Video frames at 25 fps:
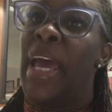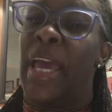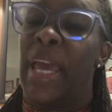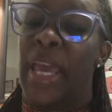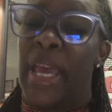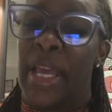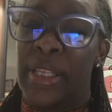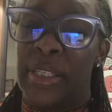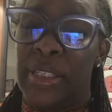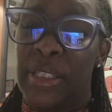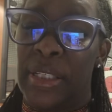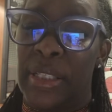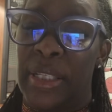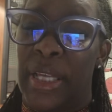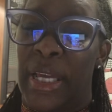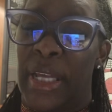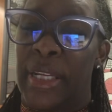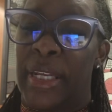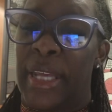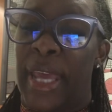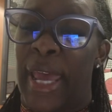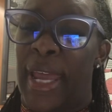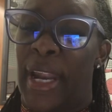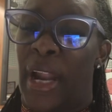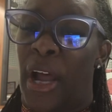
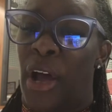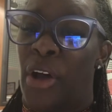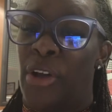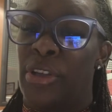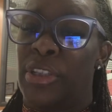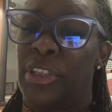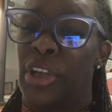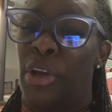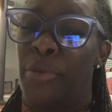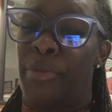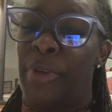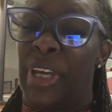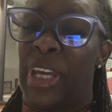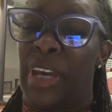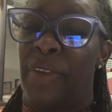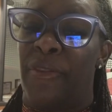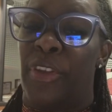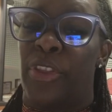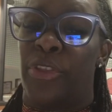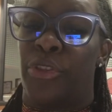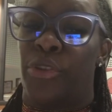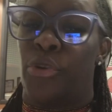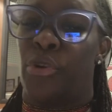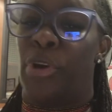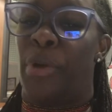Insulin can also be
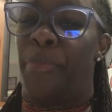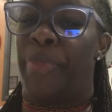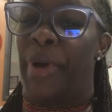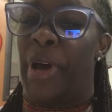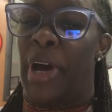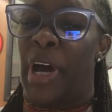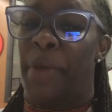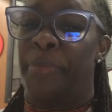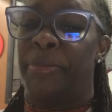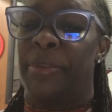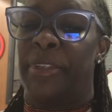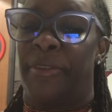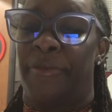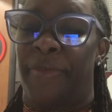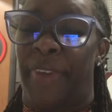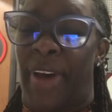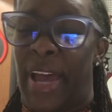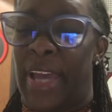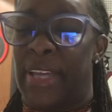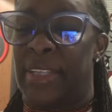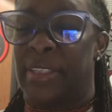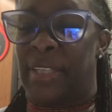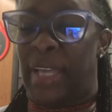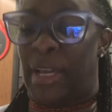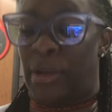given through a pump
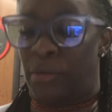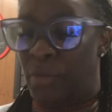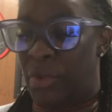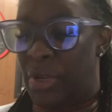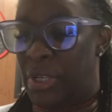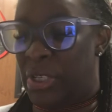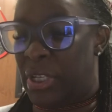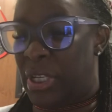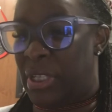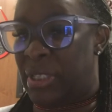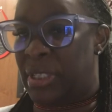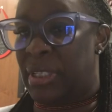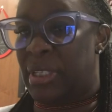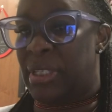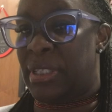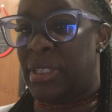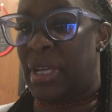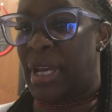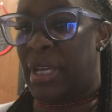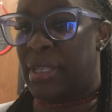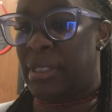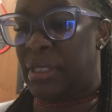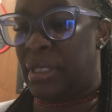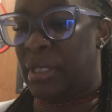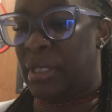device like we just discussed